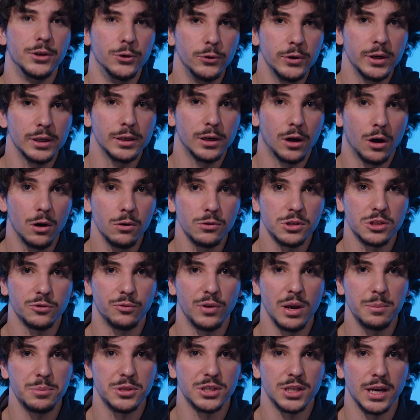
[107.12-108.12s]
You can host
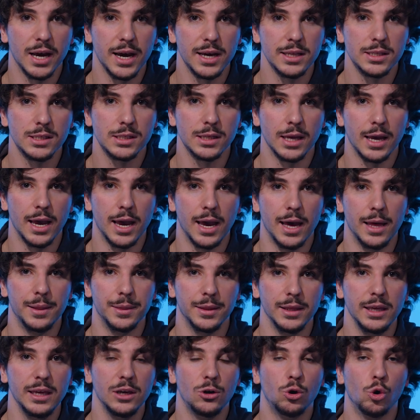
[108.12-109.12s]
websites
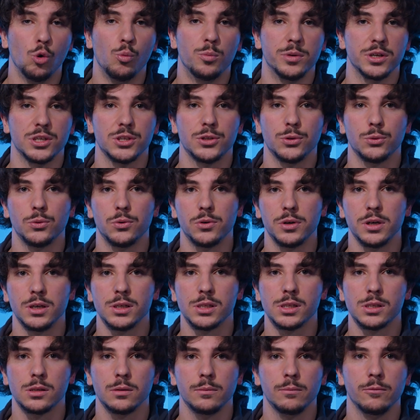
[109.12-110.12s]
and e-commerce
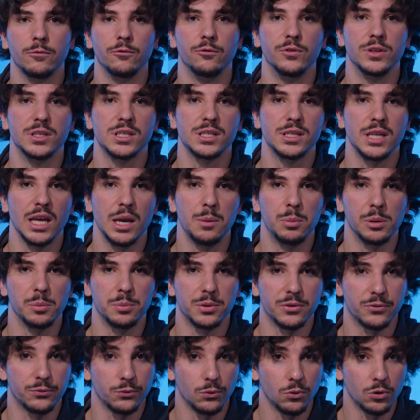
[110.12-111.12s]
stores with stable
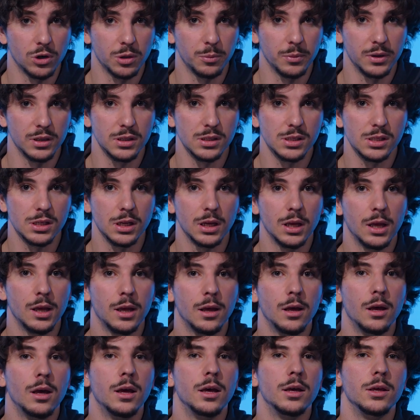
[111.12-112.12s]
performance.
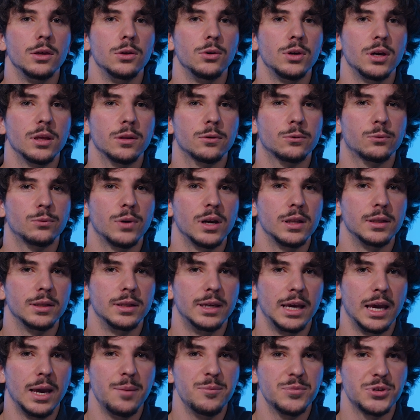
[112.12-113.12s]
You can run
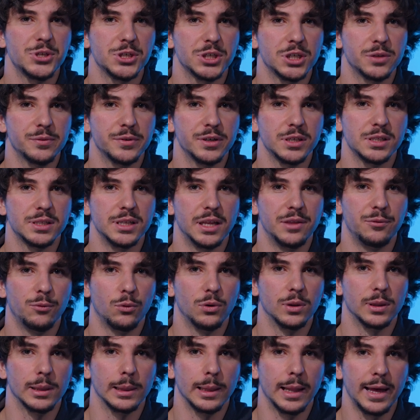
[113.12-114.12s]
game servers that
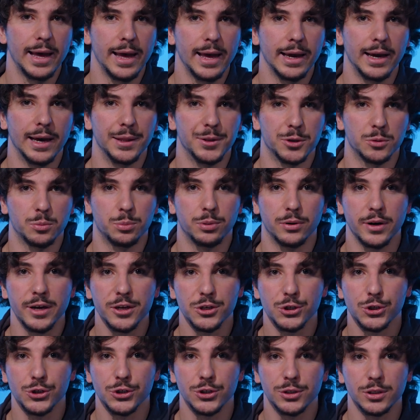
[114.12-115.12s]
won't lag under
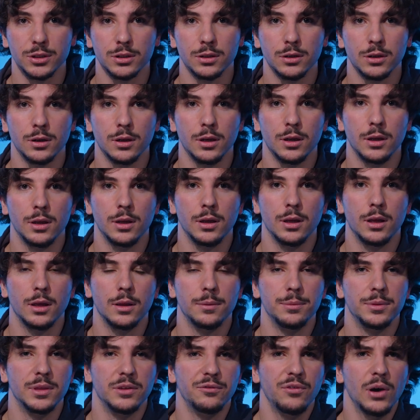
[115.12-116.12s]
pressure,
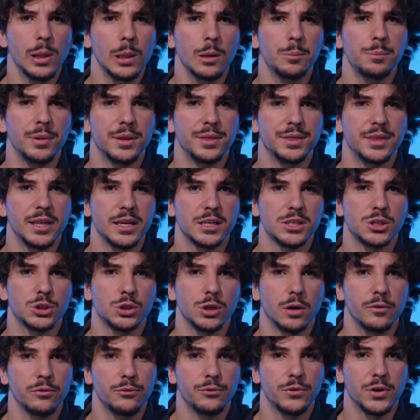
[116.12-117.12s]
develop and test
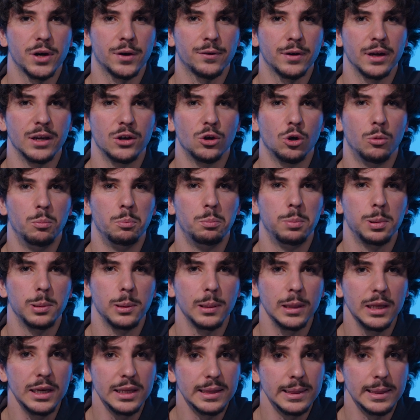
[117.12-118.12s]
software in
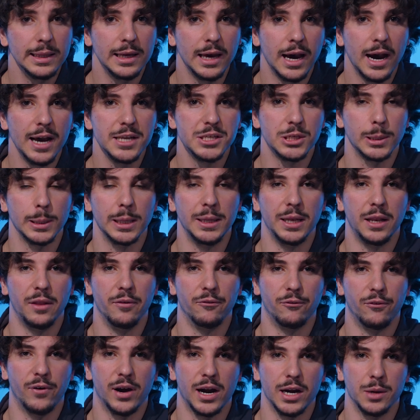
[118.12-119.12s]
completely isolated
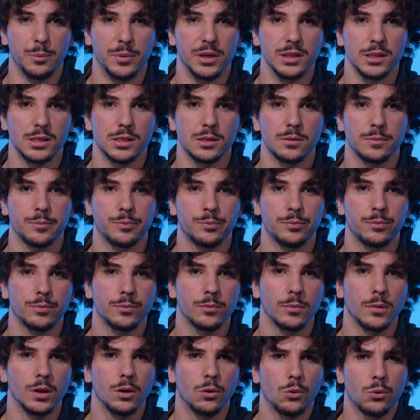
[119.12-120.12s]
environments,
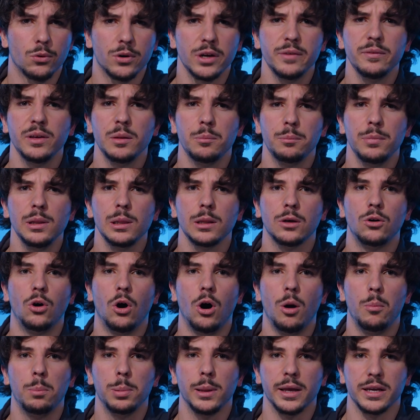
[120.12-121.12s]
or even build
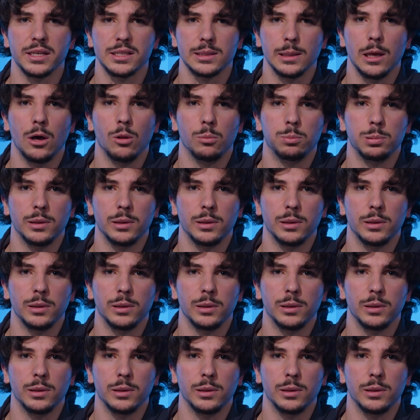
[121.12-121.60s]
complex cloud